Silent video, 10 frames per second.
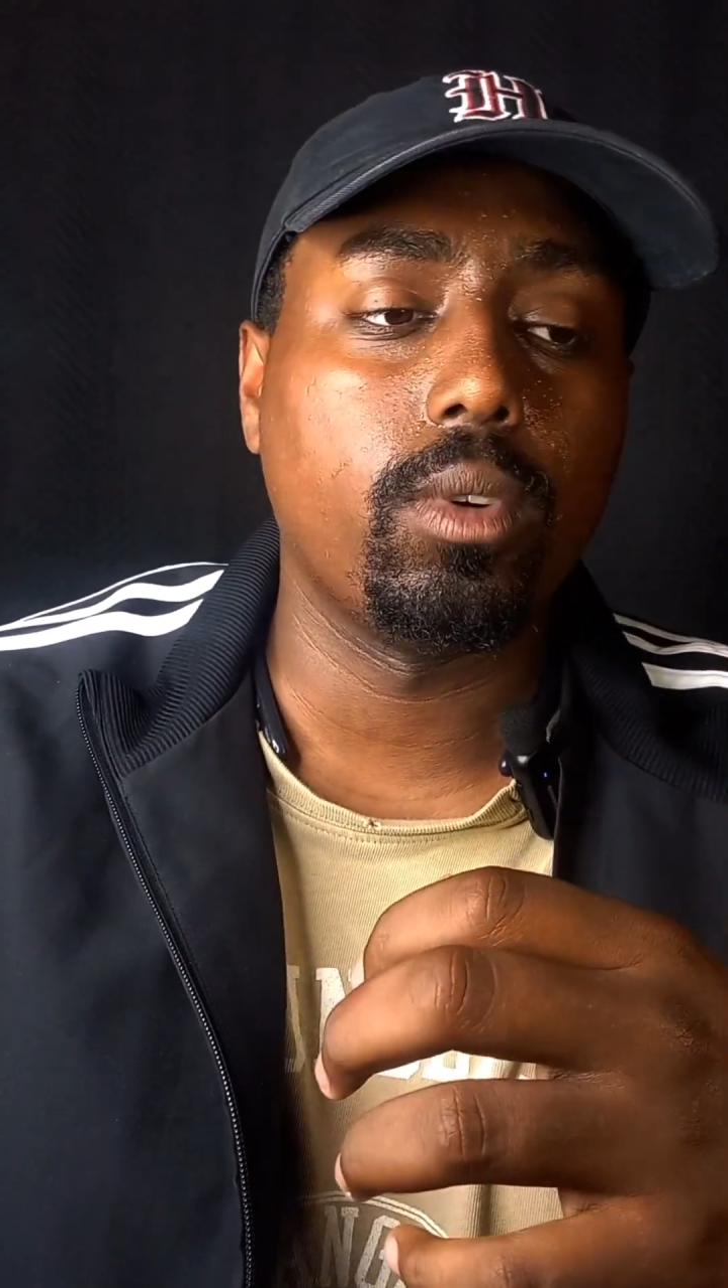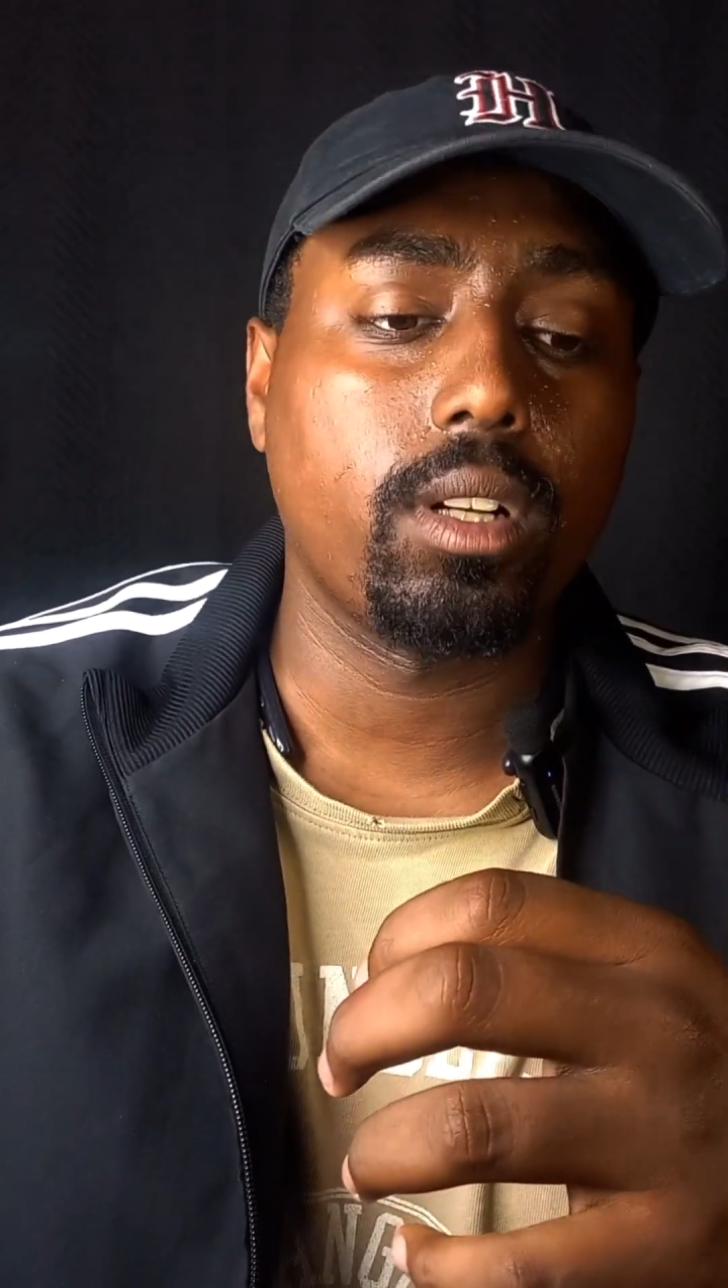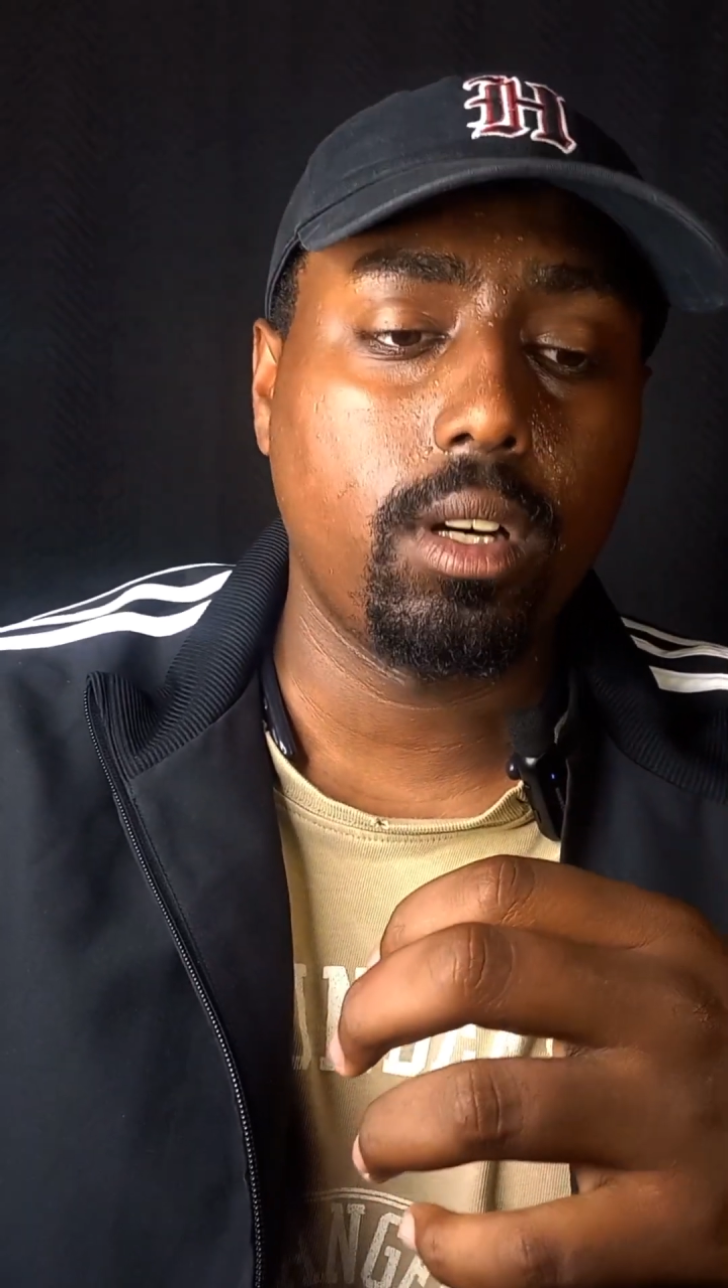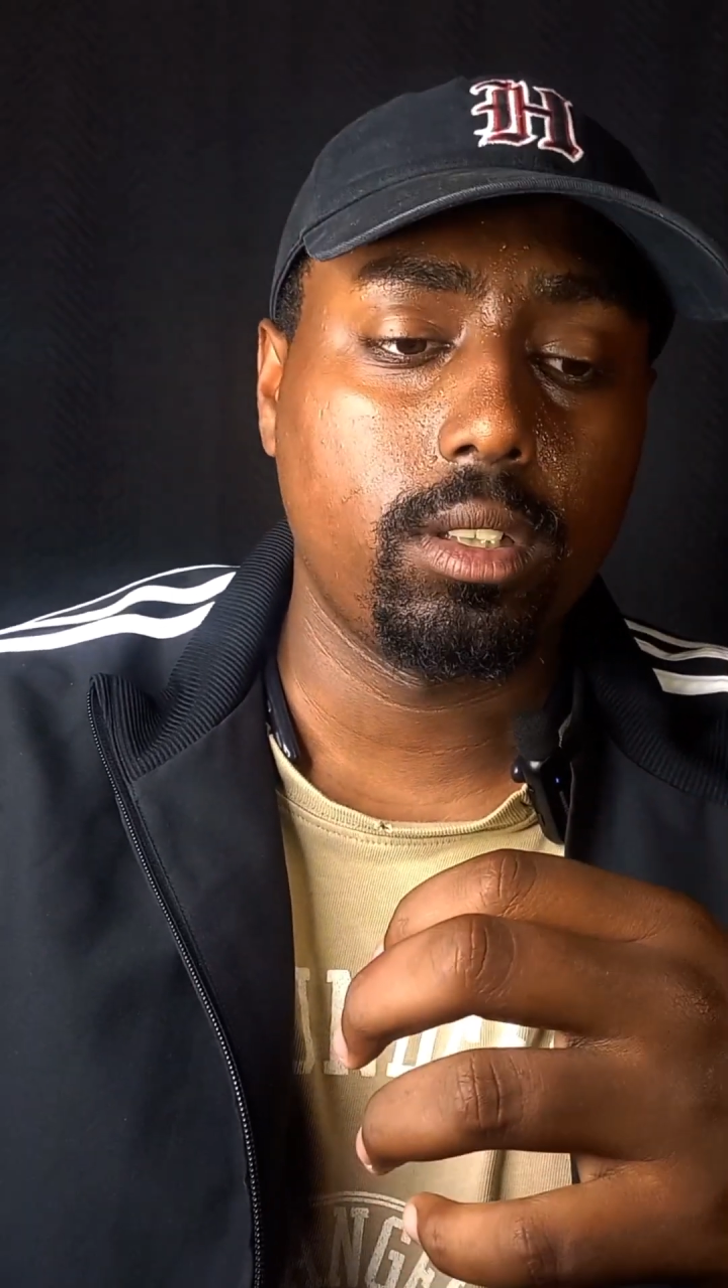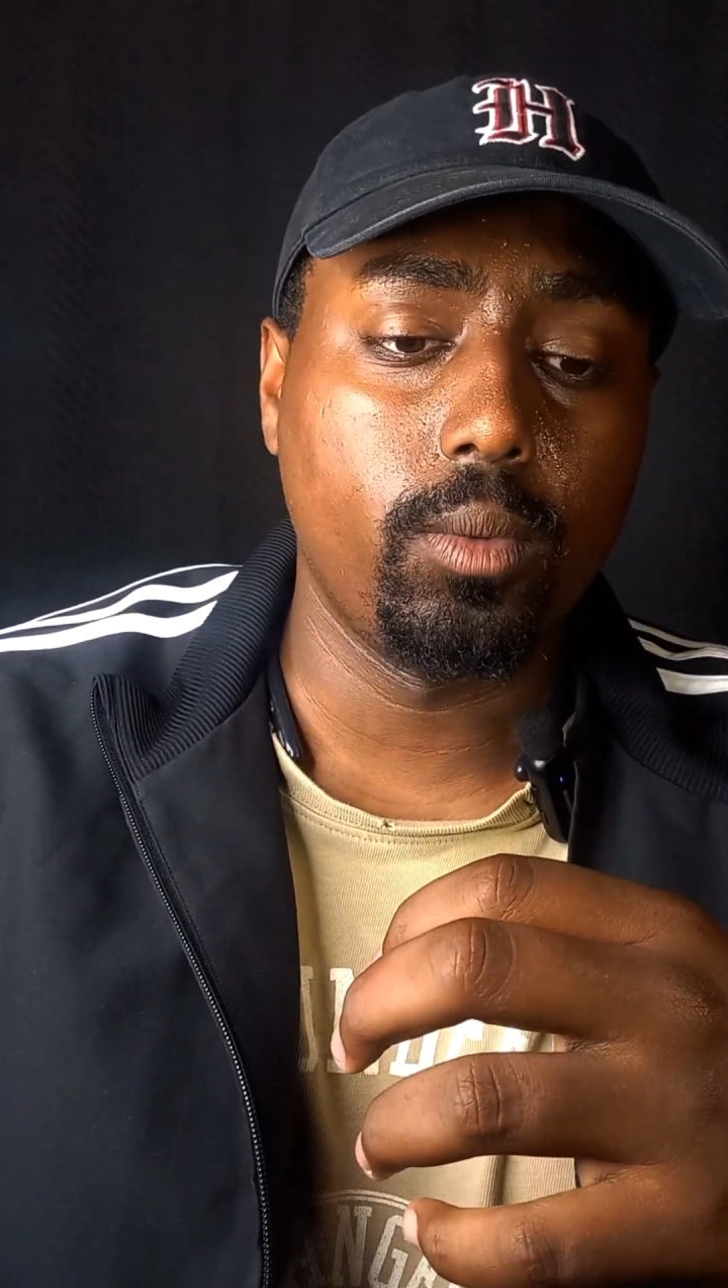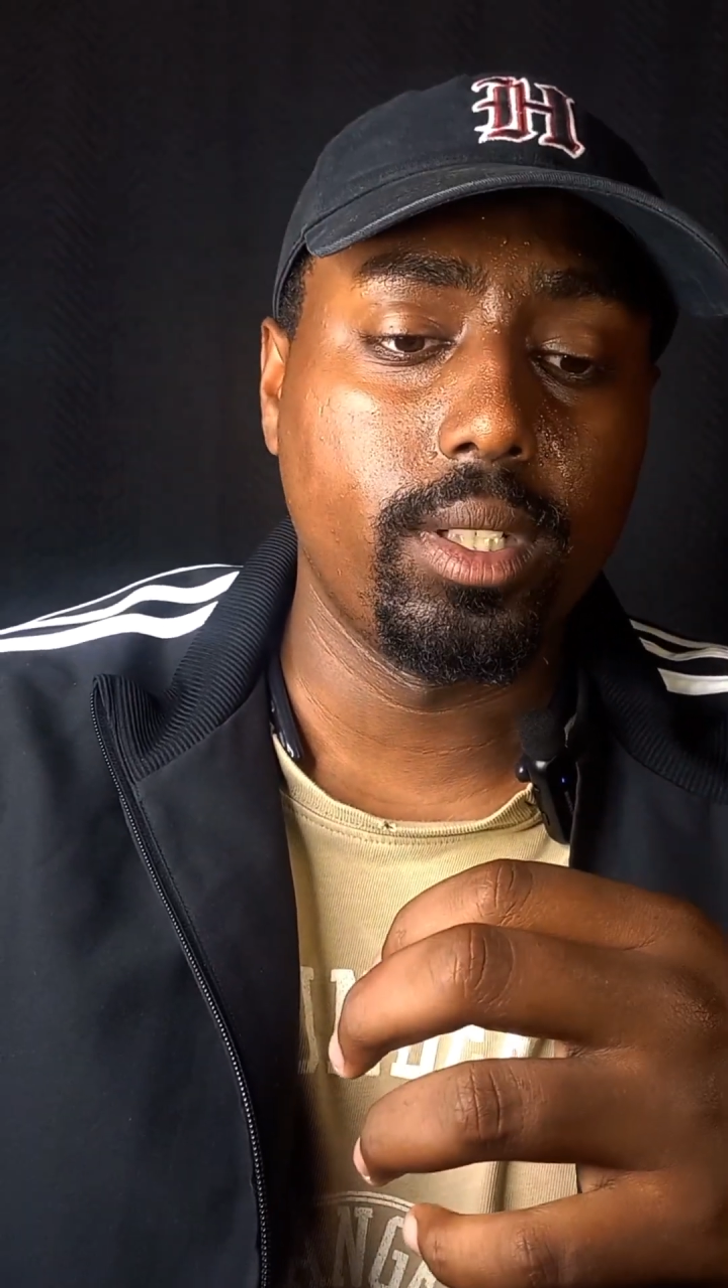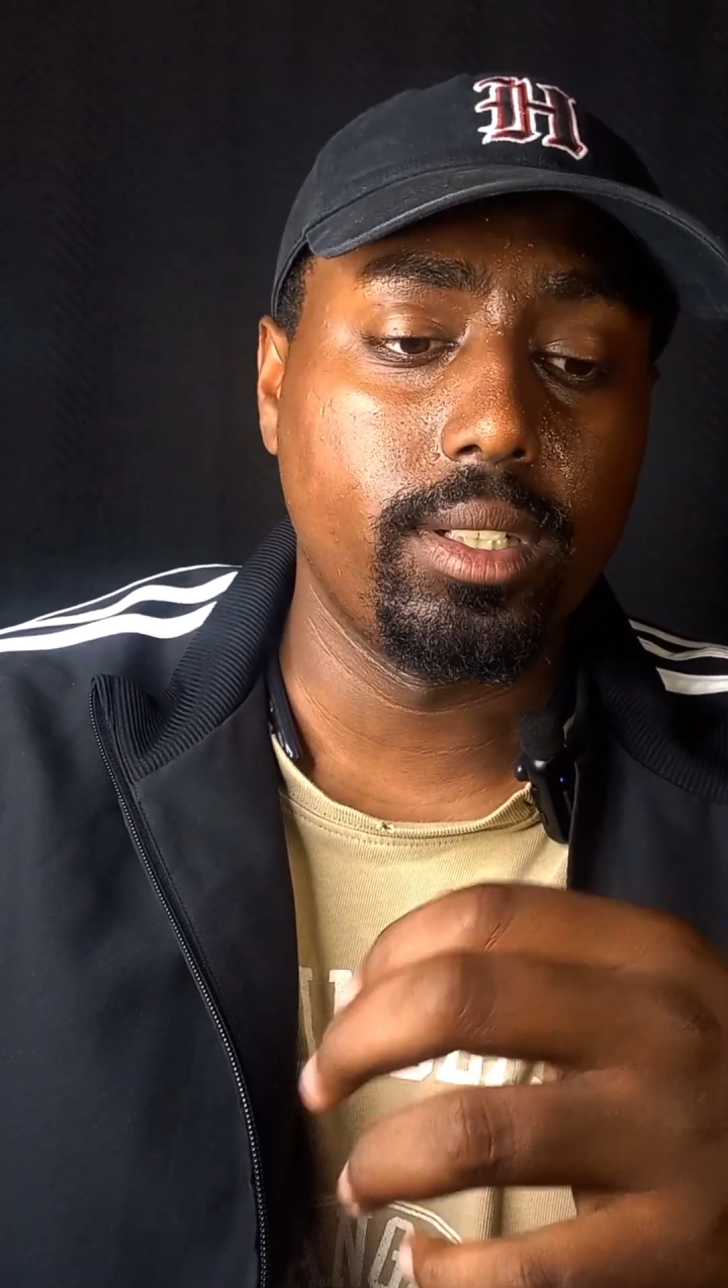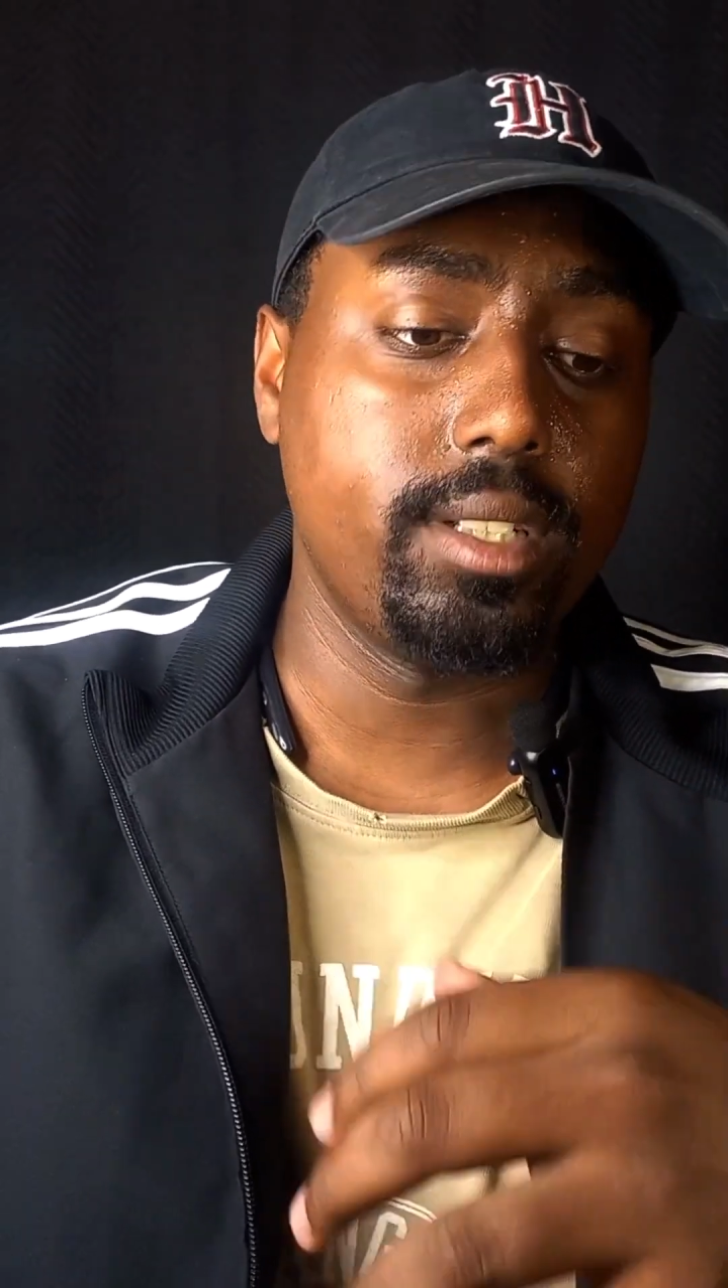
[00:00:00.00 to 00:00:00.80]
what Halloween